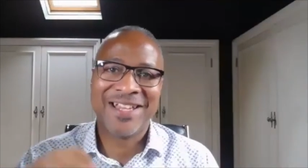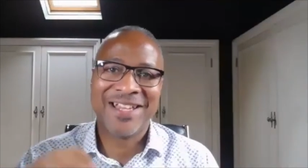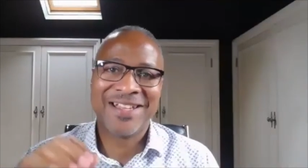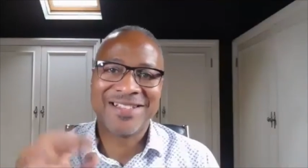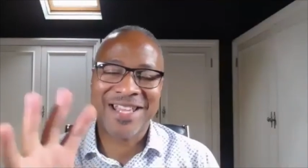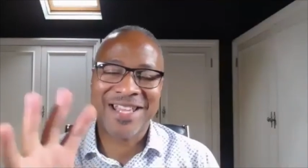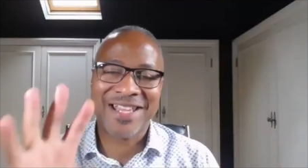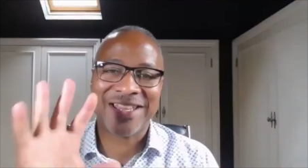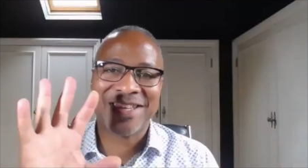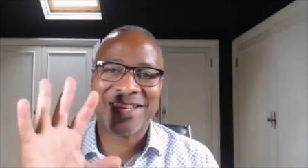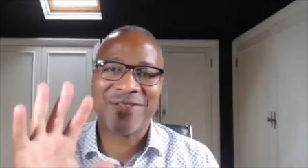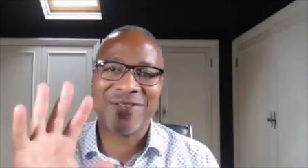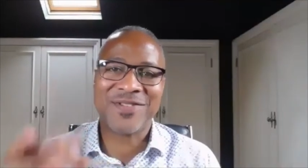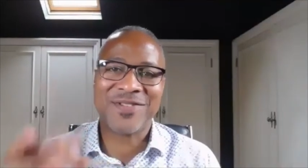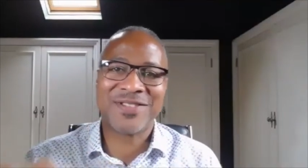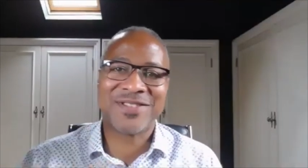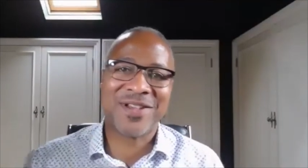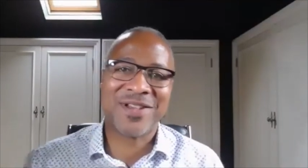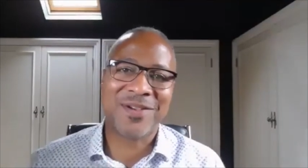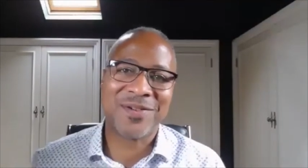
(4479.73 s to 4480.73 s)
Take care of
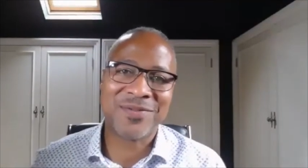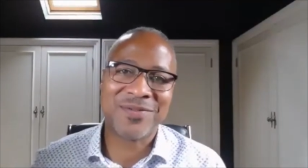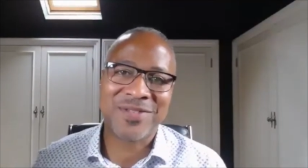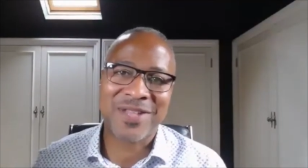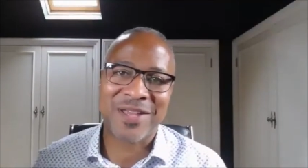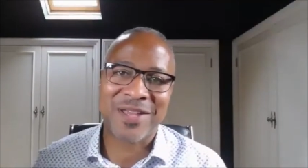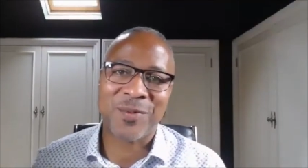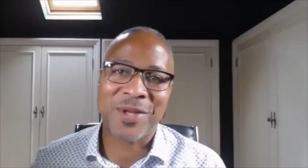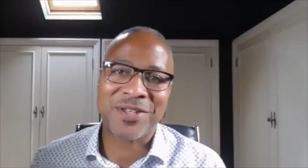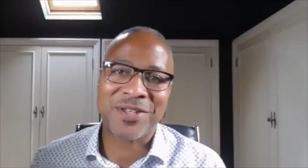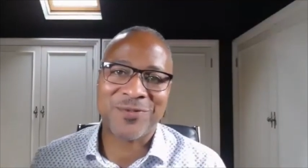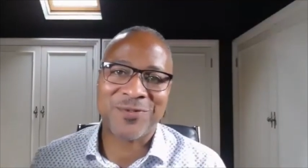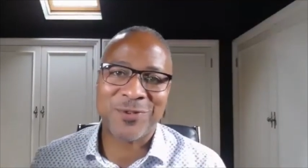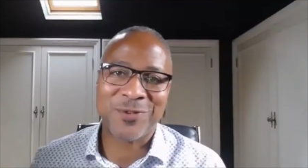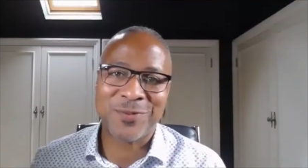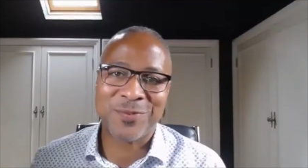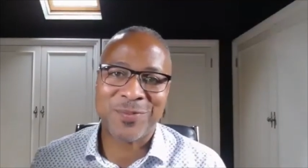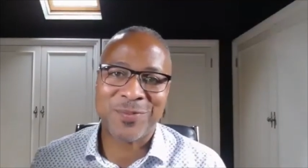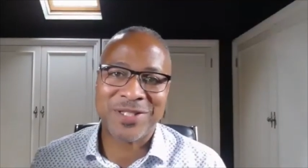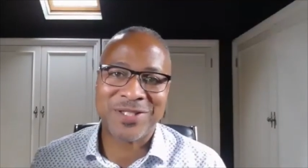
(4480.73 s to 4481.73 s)
yourselves. Have a wonderful,
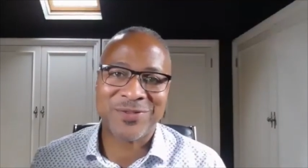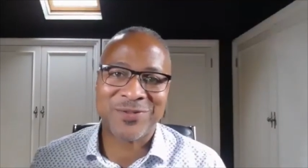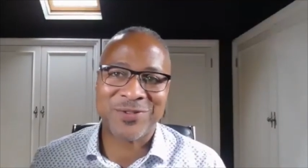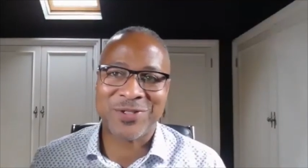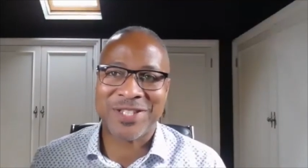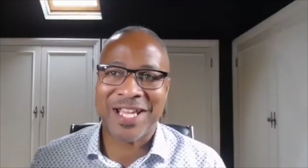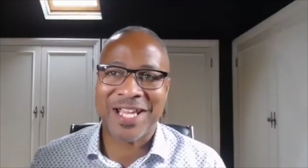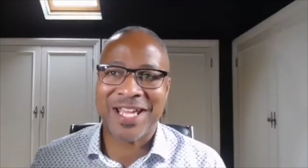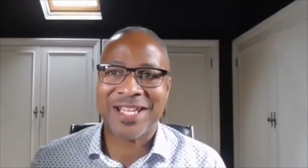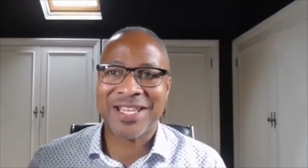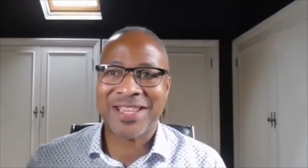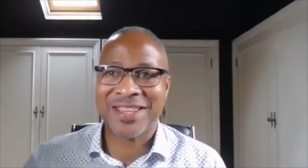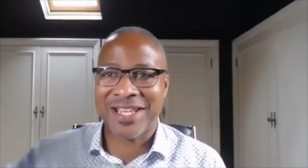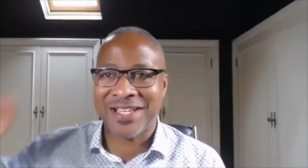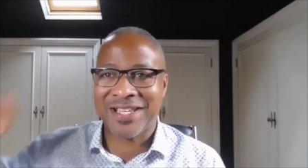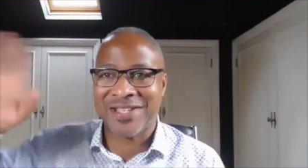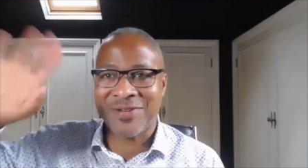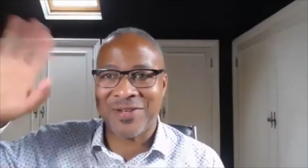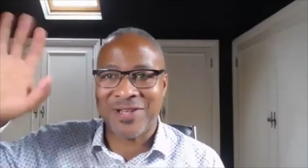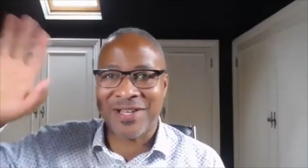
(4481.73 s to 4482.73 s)
peaceful day.
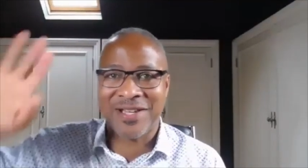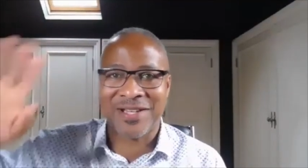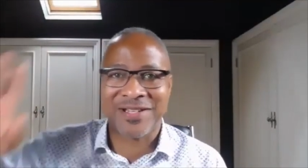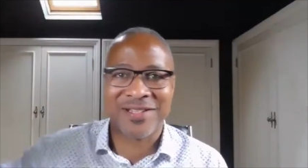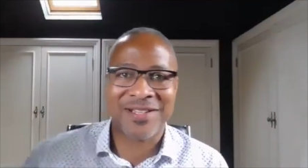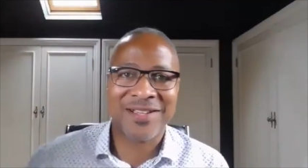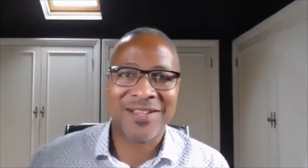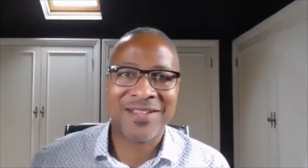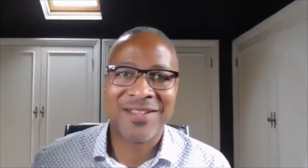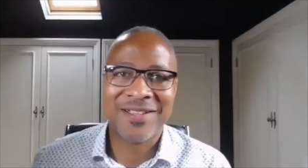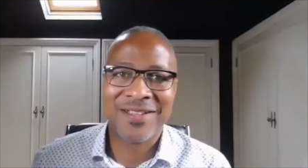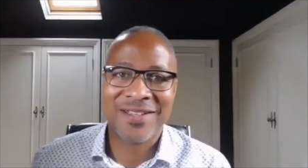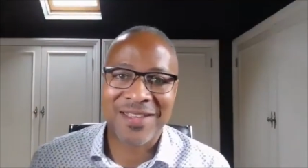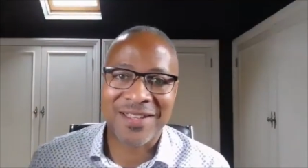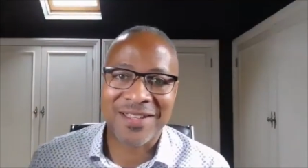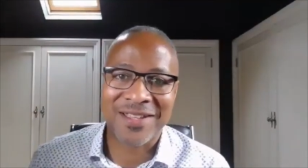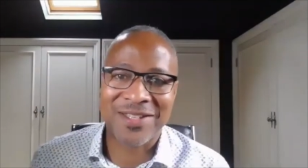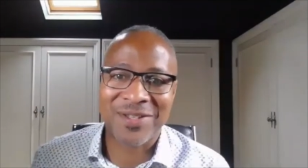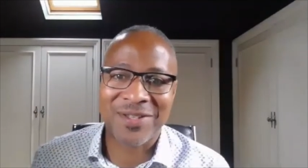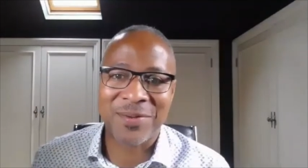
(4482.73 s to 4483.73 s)
Thank you, Elaine.
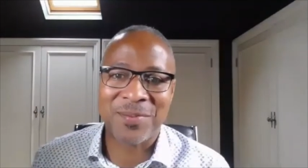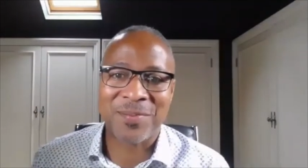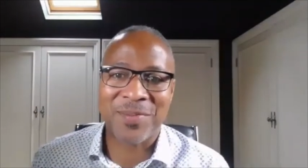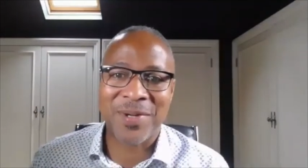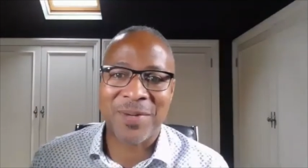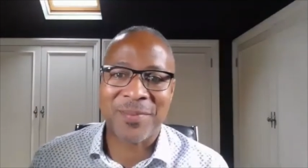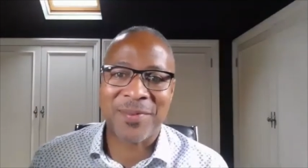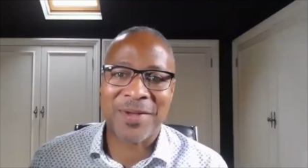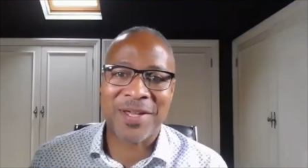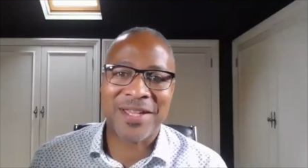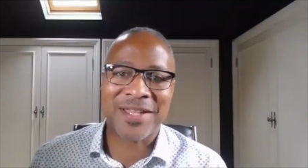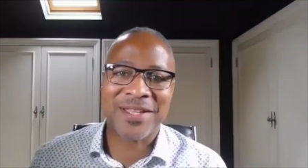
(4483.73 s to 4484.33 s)
Thank you. you. Bye-bye.